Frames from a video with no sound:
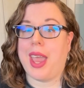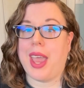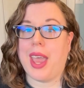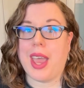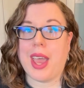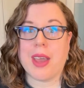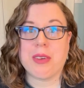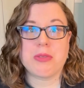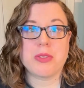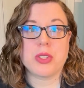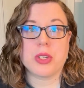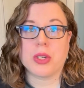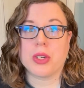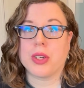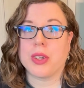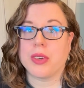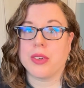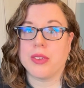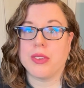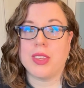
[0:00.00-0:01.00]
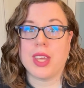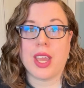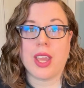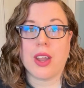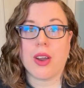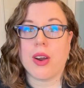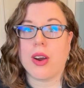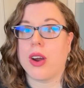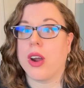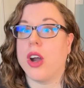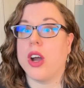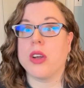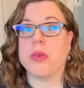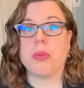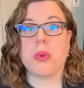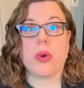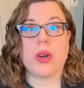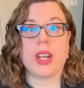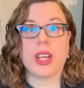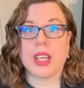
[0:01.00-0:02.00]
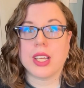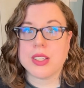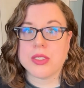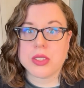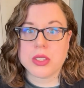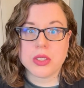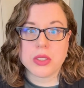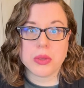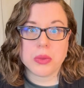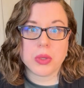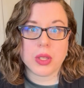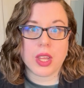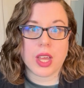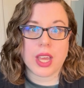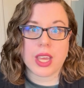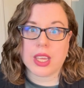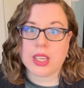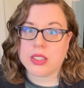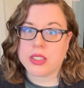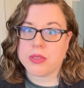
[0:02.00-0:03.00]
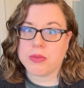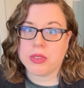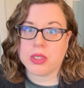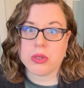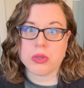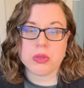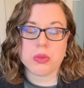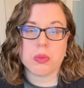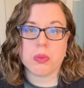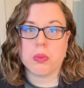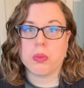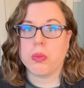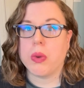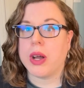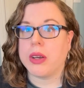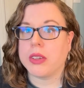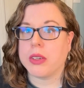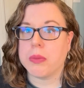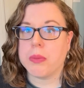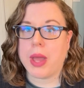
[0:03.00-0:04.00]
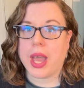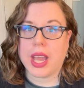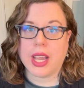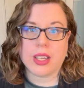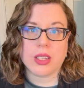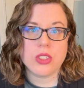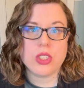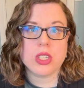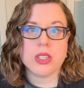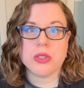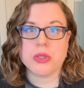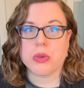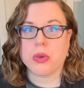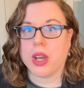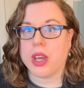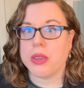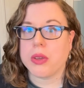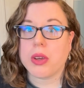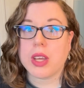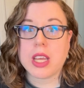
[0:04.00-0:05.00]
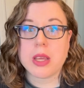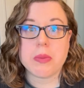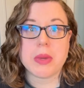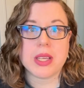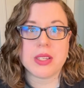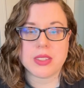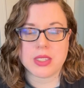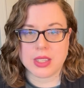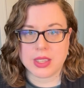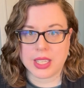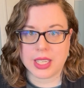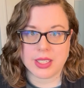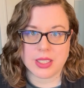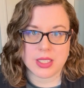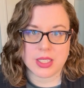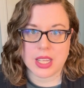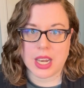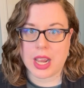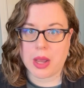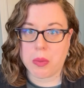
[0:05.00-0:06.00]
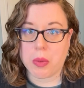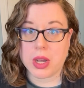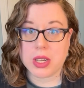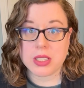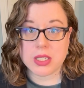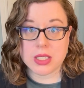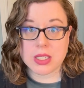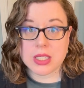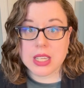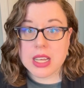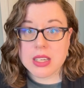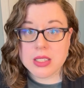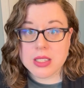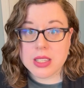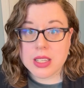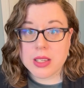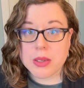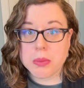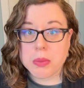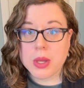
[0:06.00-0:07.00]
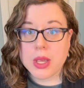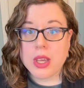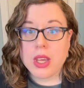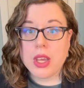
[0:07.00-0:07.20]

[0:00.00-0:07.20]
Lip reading: after they are onboarding as a new client, if there's welcome packages or other emails and things that I want to send them.